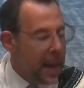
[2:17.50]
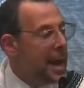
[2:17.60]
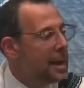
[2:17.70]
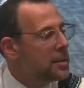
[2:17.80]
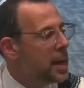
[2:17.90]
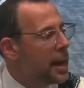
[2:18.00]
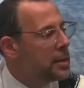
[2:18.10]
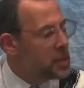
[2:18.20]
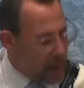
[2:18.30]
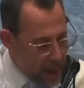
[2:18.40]
An
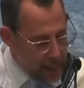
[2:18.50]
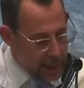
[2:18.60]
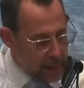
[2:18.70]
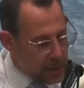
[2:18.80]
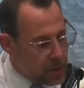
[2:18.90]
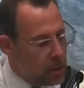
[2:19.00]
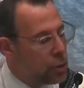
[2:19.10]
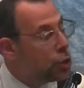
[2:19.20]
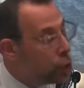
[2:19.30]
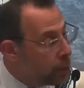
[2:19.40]
anti-Zionist
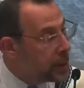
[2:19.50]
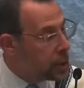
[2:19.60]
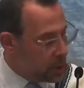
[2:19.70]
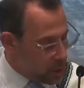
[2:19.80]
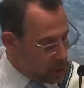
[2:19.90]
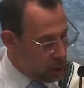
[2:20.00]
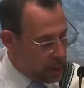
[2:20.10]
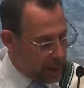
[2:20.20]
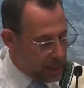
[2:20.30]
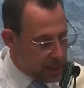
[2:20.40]
Jewish
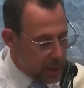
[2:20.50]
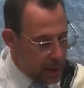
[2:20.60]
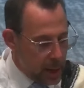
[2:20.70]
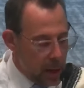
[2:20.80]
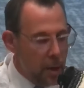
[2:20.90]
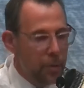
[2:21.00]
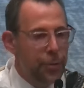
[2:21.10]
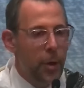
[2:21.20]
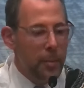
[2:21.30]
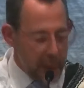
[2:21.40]
student
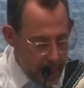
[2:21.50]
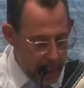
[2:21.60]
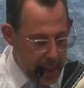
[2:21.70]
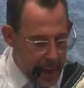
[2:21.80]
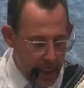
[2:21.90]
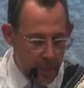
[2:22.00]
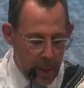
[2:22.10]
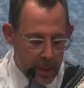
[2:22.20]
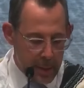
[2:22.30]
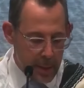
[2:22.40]
from the
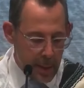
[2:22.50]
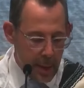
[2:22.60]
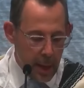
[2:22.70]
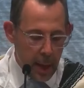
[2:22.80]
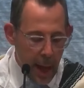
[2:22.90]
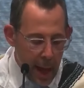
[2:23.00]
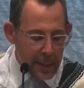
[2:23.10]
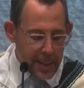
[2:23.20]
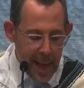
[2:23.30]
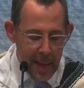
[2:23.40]
encampment
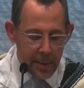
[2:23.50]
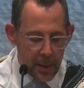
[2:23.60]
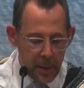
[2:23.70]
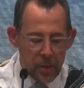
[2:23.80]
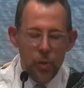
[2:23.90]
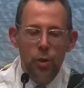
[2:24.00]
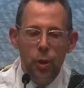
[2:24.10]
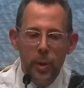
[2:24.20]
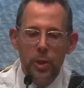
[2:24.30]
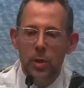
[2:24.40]
contacted this
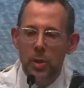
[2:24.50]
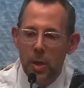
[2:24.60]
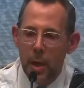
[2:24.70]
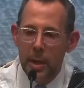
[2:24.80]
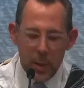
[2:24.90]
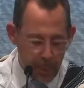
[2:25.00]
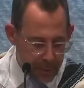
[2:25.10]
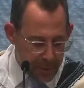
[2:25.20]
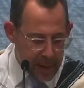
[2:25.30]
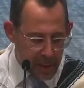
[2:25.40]
Jewish studies
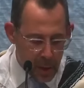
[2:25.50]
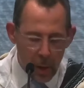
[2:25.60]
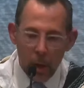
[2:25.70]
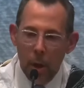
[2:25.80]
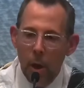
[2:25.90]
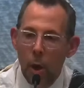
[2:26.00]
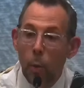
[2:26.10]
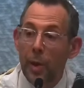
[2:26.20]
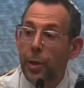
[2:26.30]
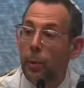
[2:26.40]
professor
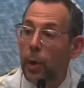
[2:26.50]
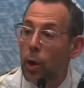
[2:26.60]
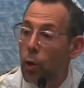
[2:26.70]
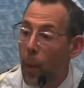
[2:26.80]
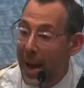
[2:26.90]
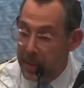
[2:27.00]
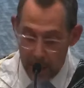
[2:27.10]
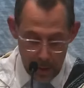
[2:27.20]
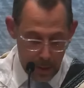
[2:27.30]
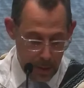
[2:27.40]
with a
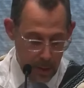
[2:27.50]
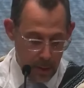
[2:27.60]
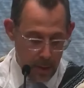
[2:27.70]
request.